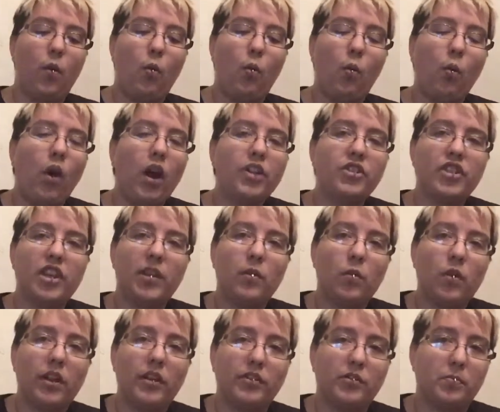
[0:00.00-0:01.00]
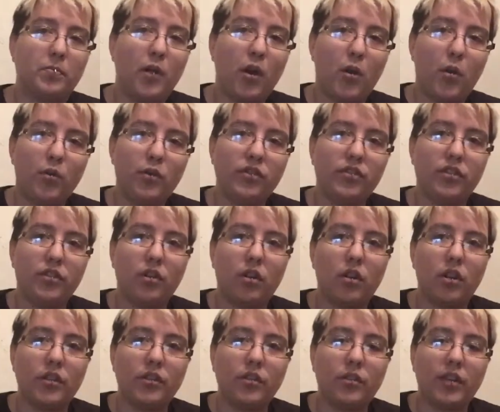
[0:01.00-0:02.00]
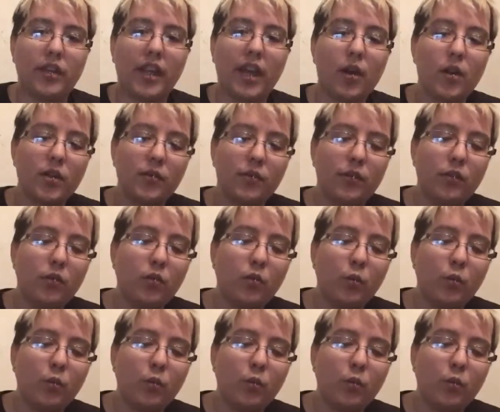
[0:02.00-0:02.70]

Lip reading: watching what is posted on your account. If you're